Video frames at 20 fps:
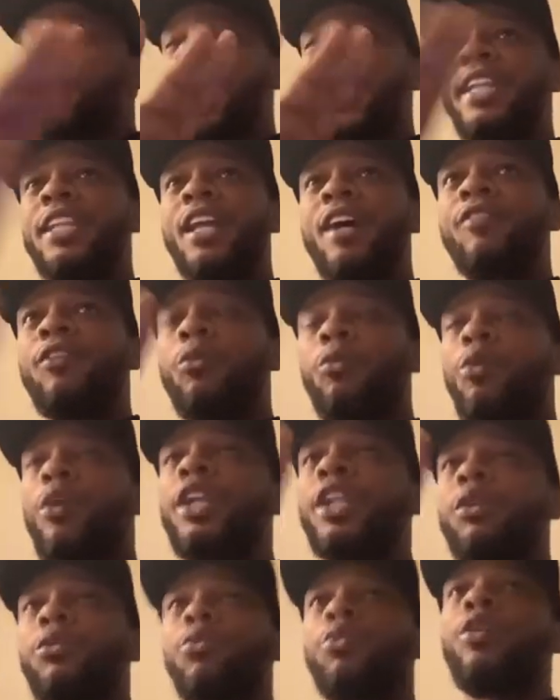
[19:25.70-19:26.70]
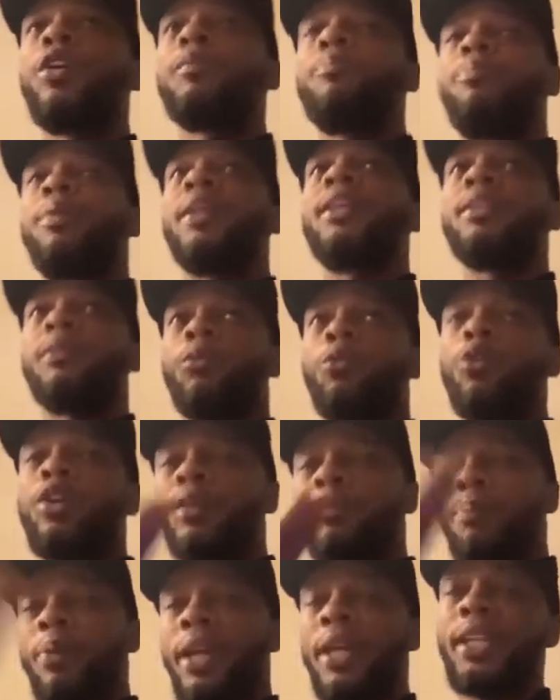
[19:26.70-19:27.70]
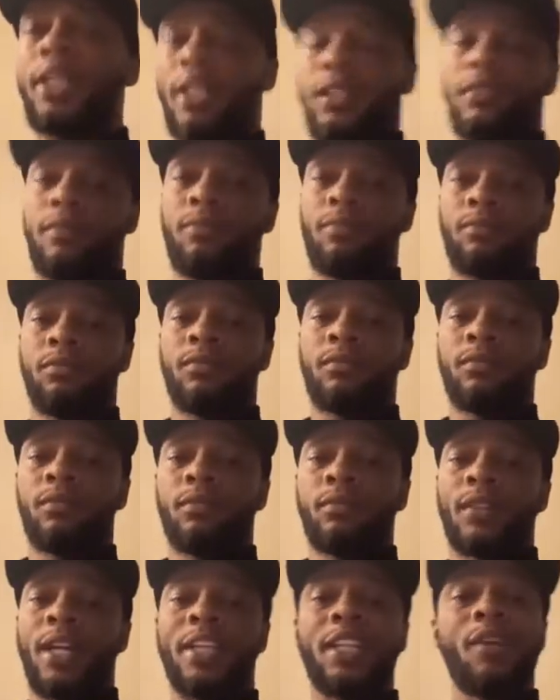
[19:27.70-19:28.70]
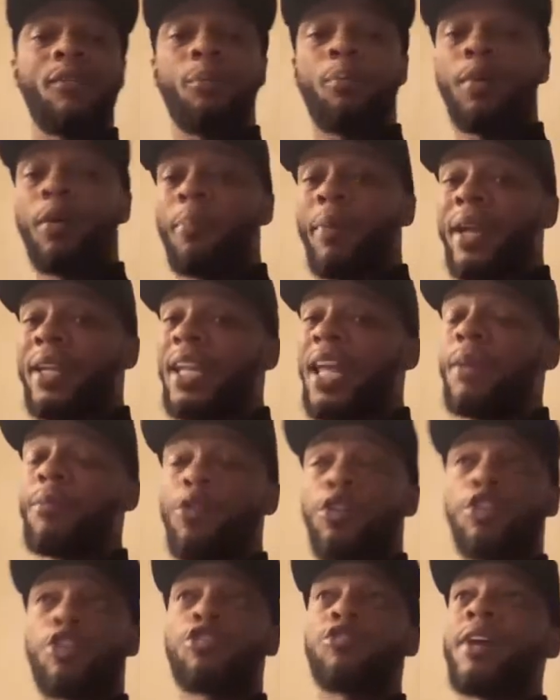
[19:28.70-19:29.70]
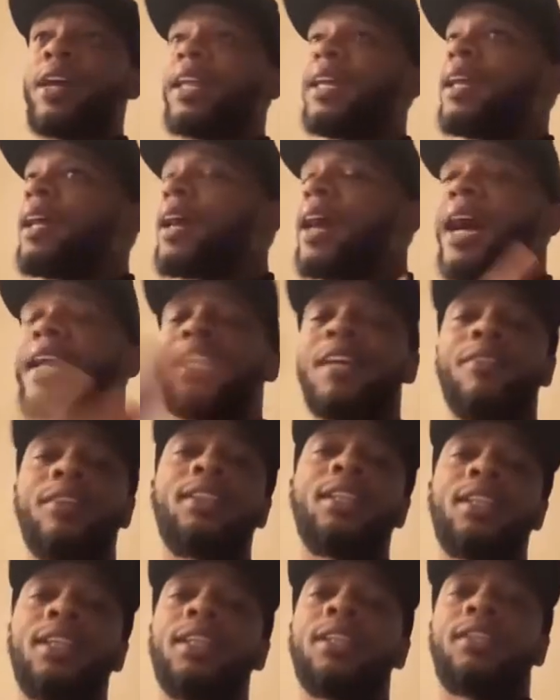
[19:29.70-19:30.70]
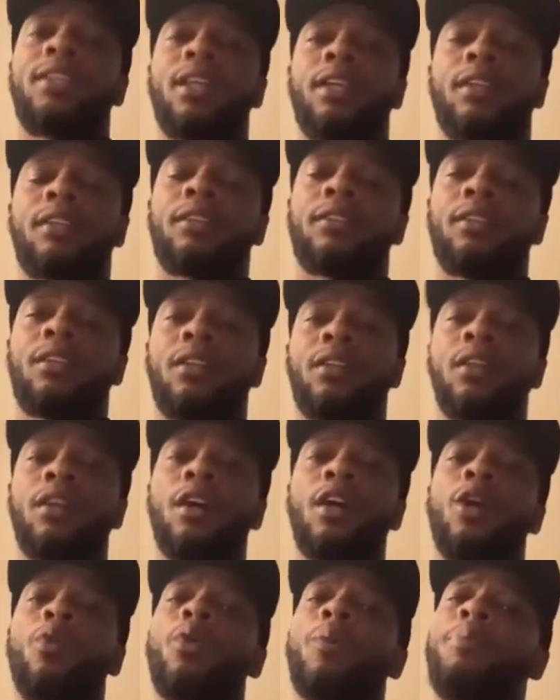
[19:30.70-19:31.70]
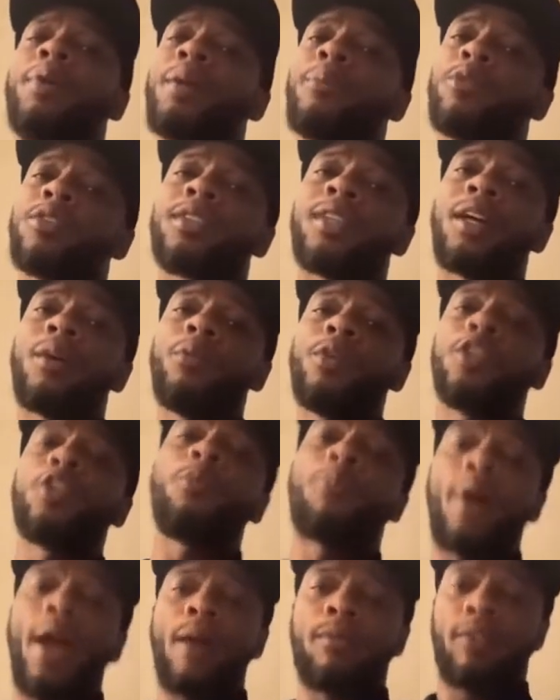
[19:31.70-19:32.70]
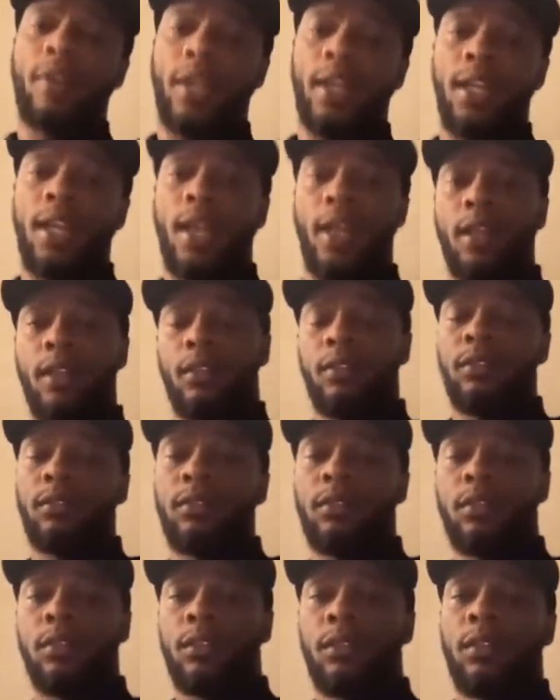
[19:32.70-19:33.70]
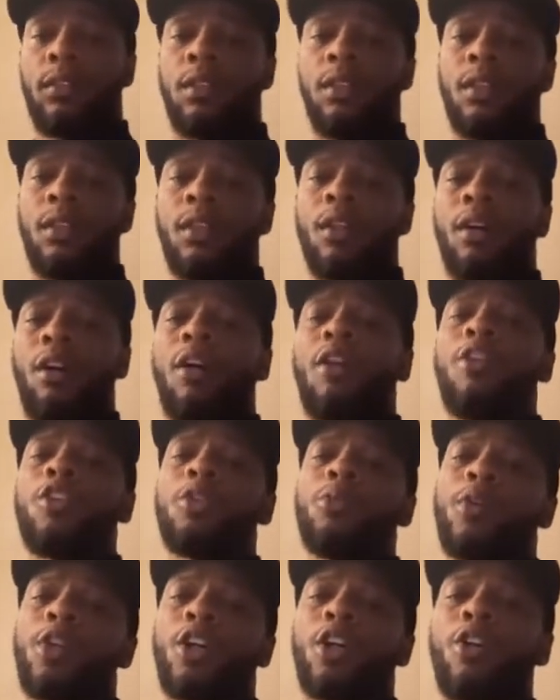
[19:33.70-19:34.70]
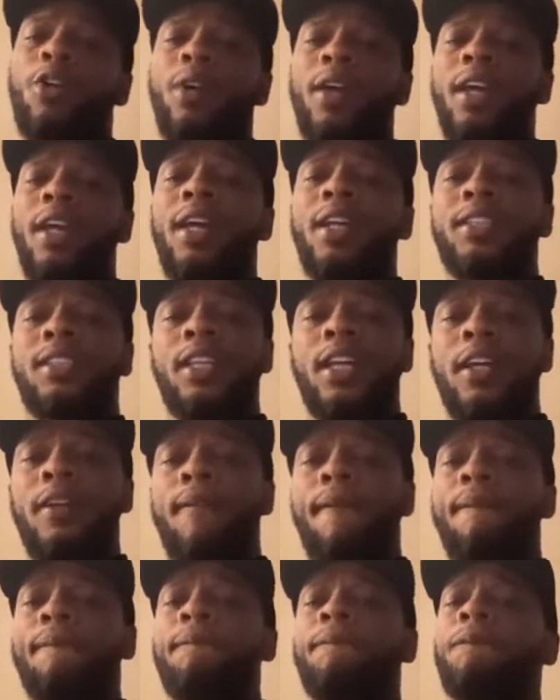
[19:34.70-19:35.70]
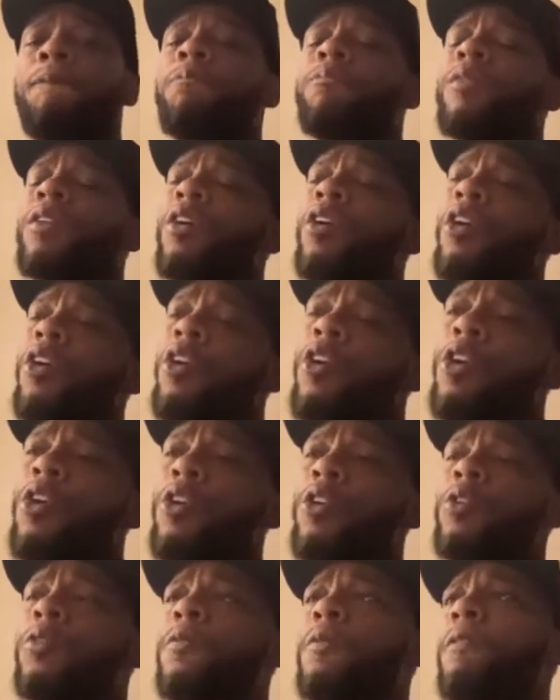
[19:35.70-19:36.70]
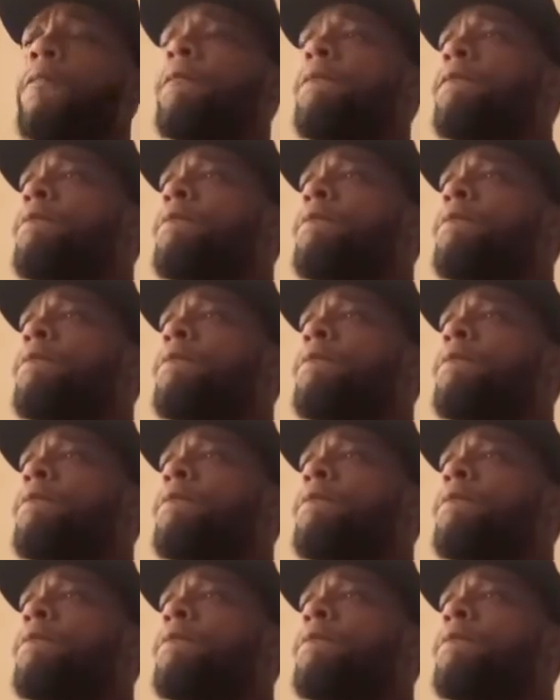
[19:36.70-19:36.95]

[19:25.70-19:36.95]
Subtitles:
I never wanted one penny. I never put my name on a credit. I never did anything. When people said, we know Pat writing that. Oh, you want to go in here and say, oh,